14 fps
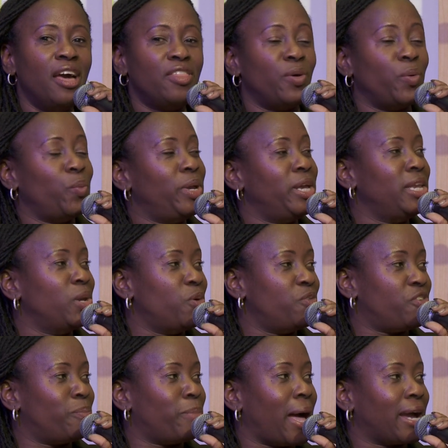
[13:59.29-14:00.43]
that we know
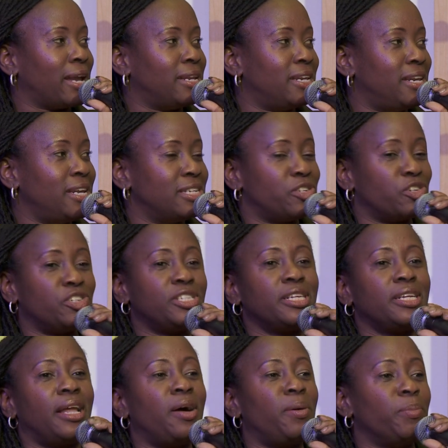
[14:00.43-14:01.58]
from back in the days are
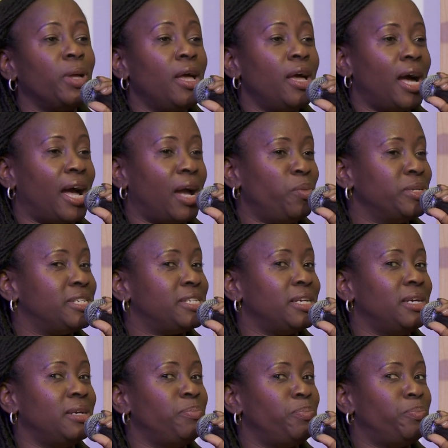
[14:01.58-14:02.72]
still up? I would
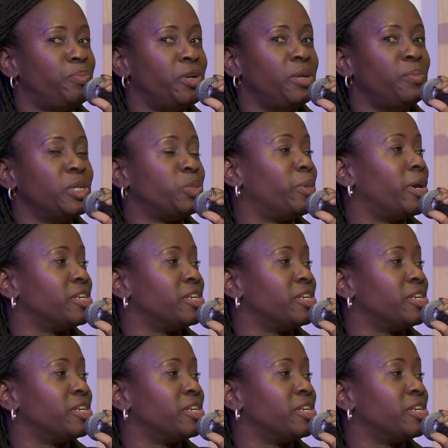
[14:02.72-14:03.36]
say pretty much